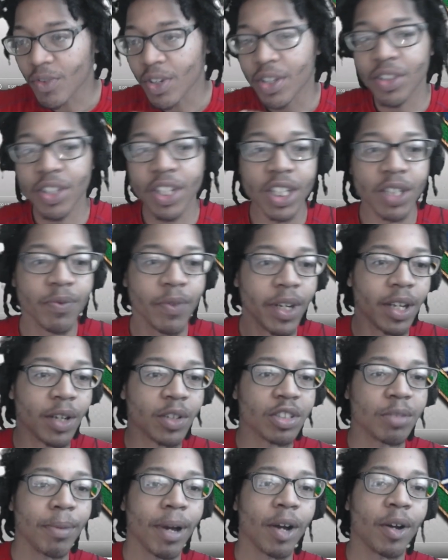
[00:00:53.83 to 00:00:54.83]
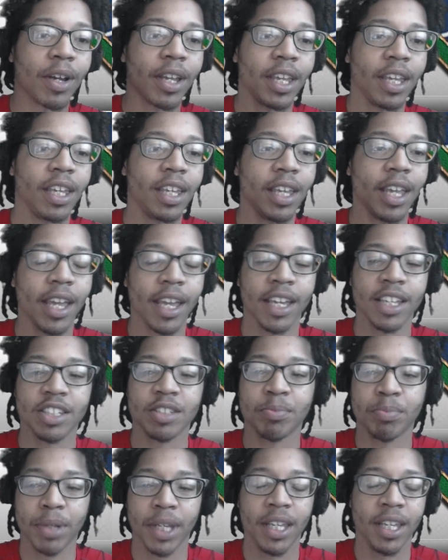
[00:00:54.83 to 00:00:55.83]
This video is about
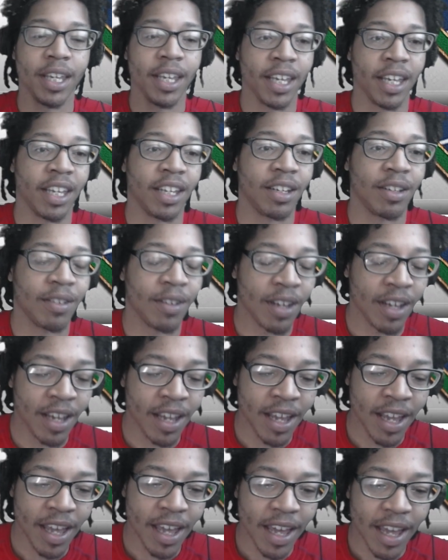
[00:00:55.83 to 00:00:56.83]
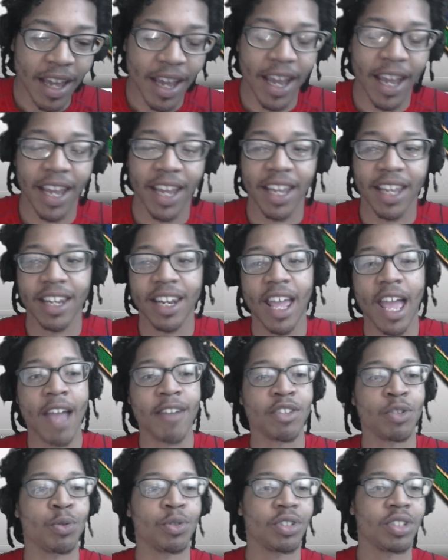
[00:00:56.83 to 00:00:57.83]
ESPN. And
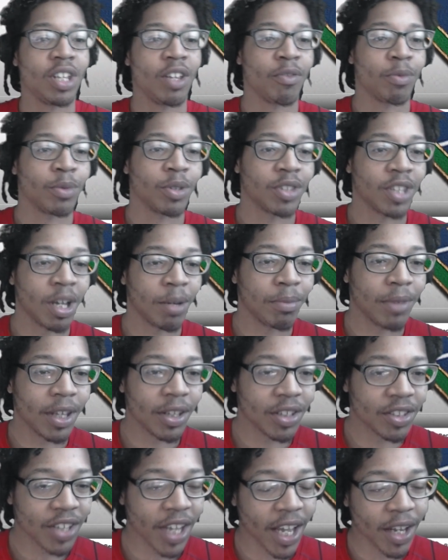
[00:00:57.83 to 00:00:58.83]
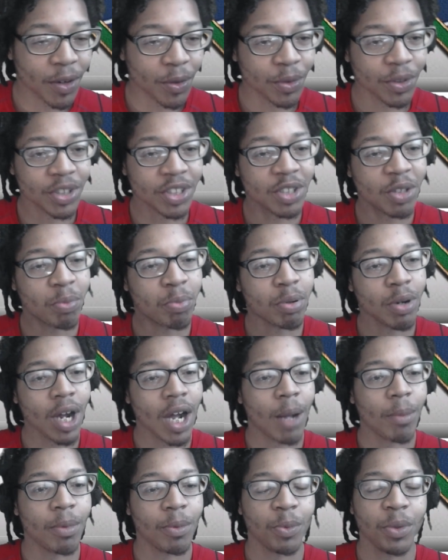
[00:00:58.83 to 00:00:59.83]
as you can see from the thumbnail and the title, it's the
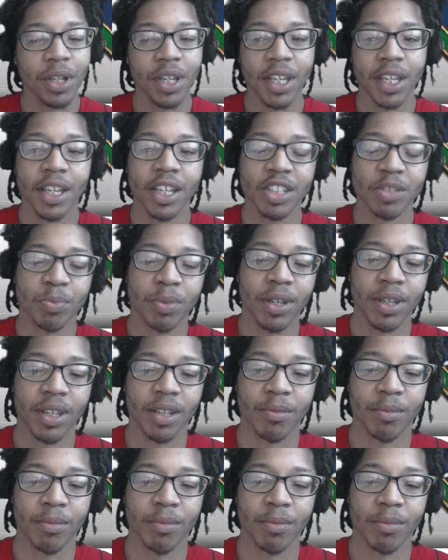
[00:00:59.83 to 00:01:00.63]
problem with ESPN,